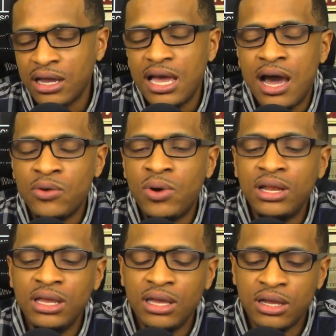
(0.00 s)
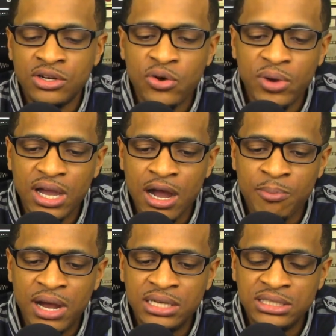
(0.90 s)
Adewale
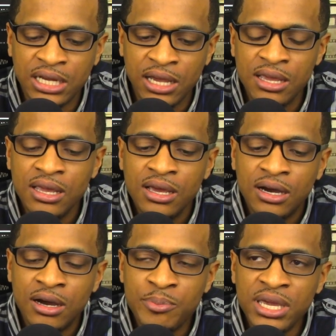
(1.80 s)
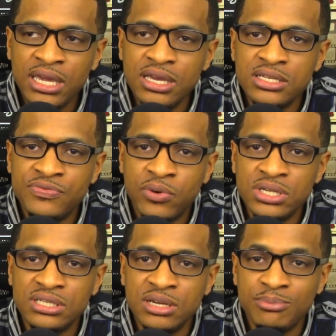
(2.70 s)
Akinnuoye-Agbaje, um, he is
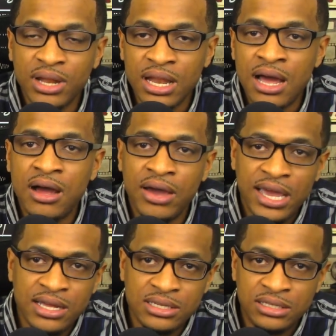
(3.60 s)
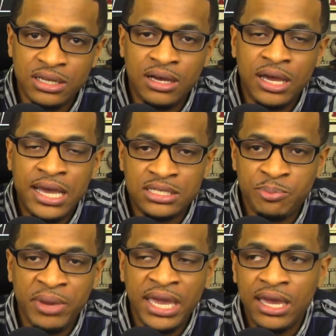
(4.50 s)
voicing Bilal as the uh, as a
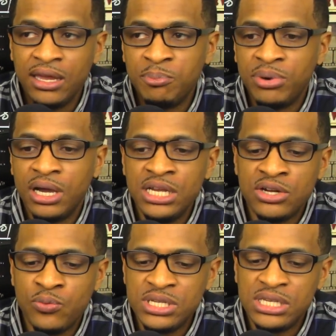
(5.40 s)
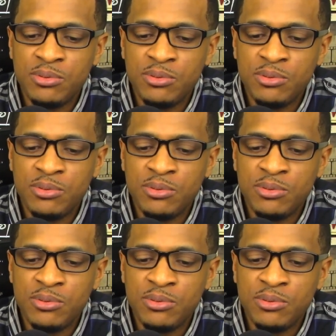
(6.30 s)
man, but you know we see